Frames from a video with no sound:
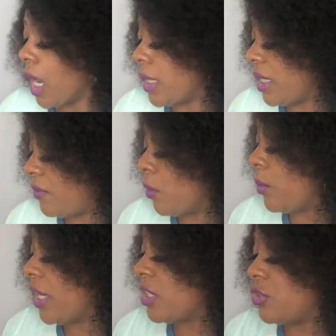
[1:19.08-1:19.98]
underneath your
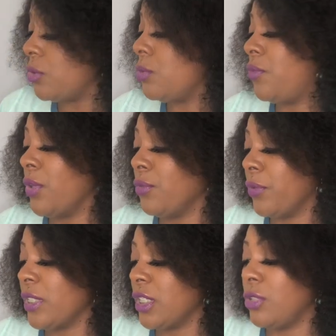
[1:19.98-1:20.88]
wigs, you feel
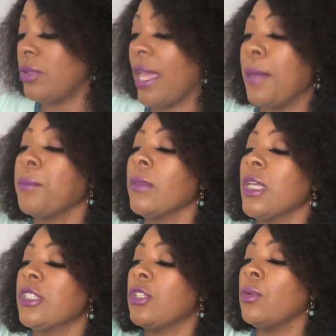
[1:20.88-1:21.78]
free to do that.
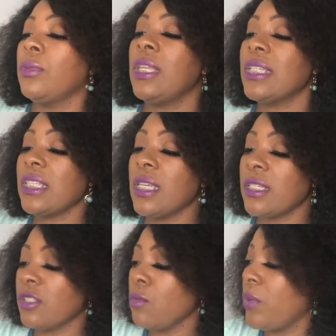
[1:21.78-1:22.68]
So this
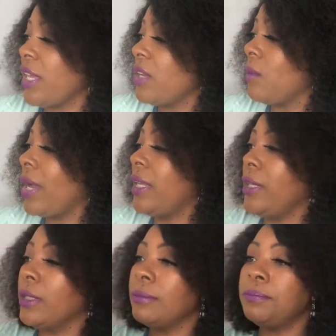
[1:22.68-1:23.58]
is the wig right
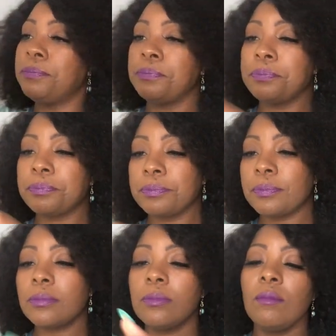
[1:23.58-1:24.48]
here
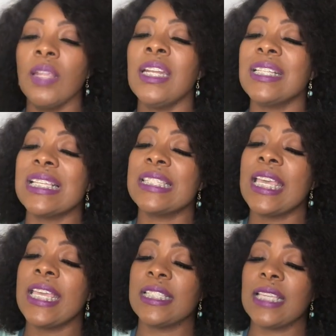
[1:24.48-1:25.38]
and as I
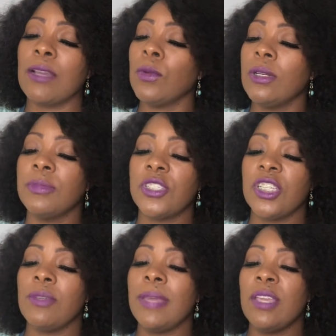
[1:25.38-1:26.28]
said, it's like one of the
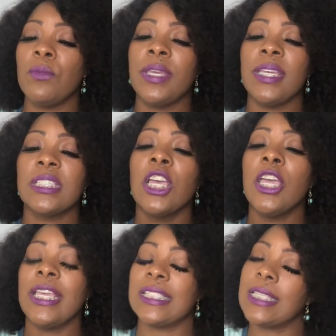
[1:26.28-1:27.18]
machine made wigs.
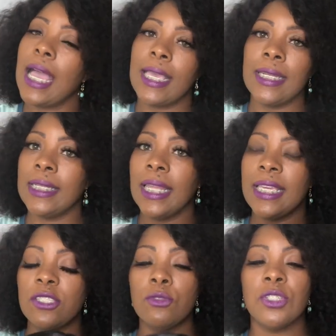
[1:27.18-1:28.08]
It's not any
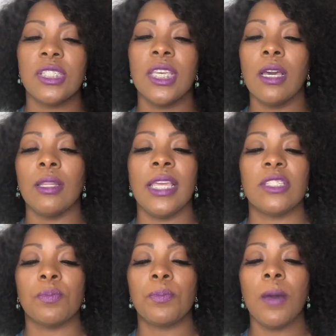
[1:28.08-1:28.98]
lace. You just get a
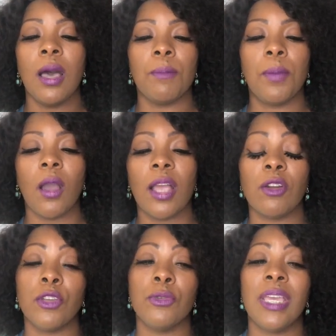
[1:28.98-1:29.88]
lace um, part
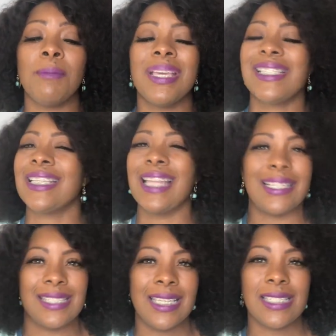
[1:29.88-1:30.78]
or you get basically like
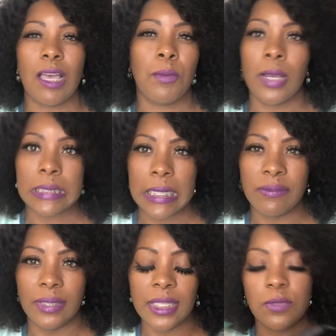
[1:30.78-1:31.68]
a skin top part. It's not
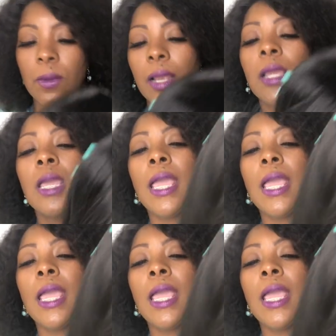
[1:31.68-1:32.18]
even a lace part.